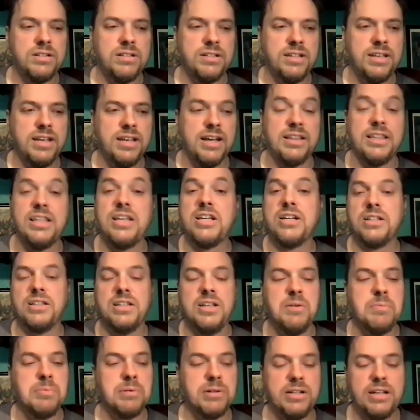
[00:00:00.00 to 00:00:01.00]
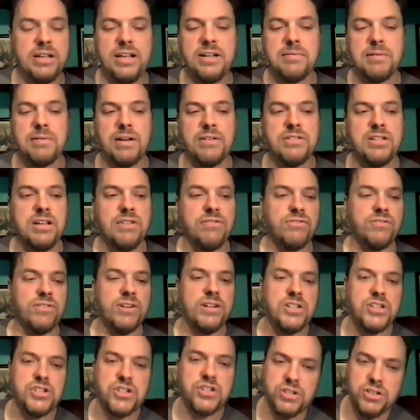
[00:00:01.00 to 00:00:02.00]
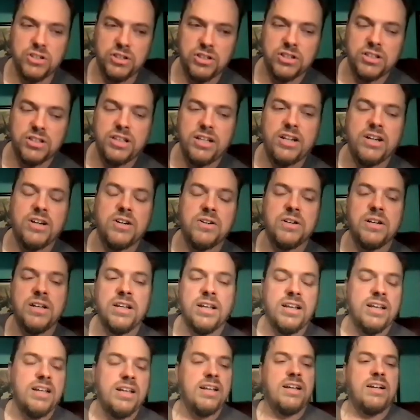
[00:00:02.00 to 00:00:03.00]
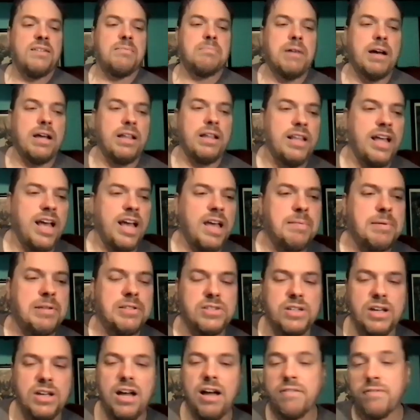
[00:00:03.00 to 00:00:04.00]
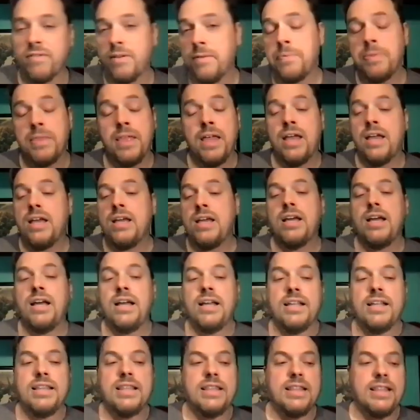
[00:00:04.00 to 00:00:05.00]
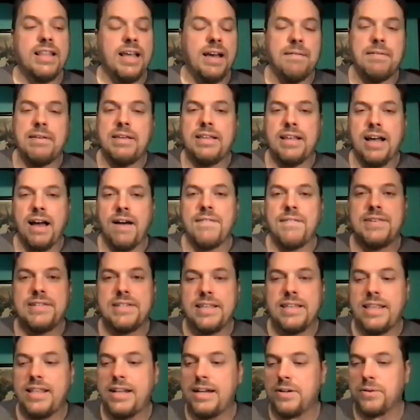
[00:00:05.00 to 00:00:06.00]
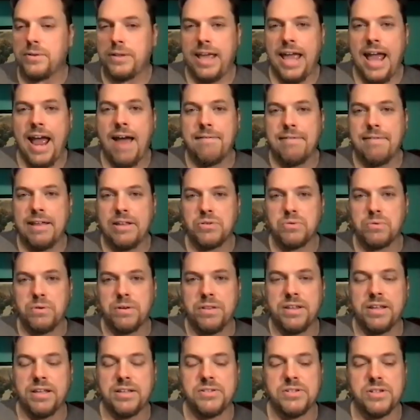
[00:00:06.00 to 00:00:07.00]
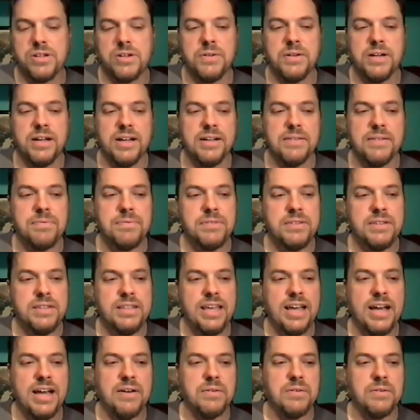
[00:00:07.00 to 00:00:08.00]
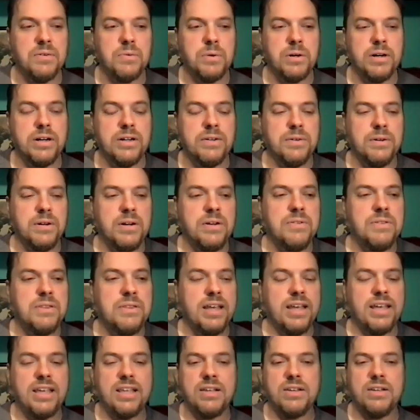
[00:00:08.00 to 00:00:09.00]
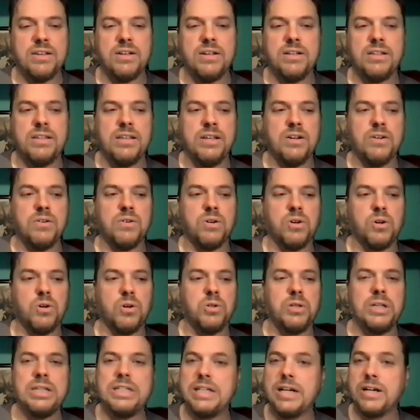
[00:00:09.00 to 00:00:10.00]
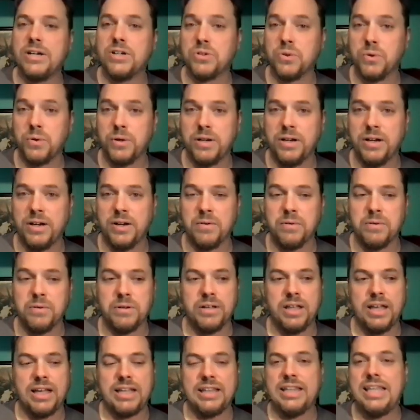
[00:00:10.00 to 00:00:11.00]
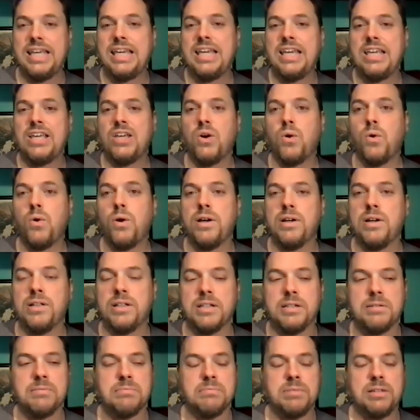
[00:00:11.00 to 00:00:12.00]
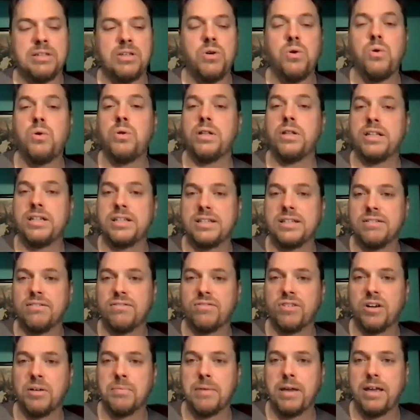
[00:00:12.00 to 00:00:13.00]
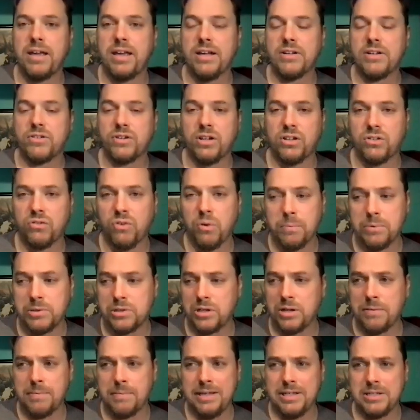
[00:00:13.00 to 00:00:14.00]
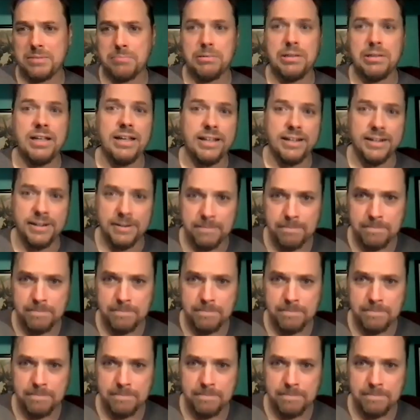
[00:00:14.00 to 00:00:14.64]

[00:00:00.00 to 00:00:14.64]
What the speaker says: Yeah, leaking lubricant, my differential, my alignment's off. I mean, obviously they didn't really have that sort of thing. So we're in, like, early territory here, where like leaking oil and coolant from a Transformer is going to be his blood.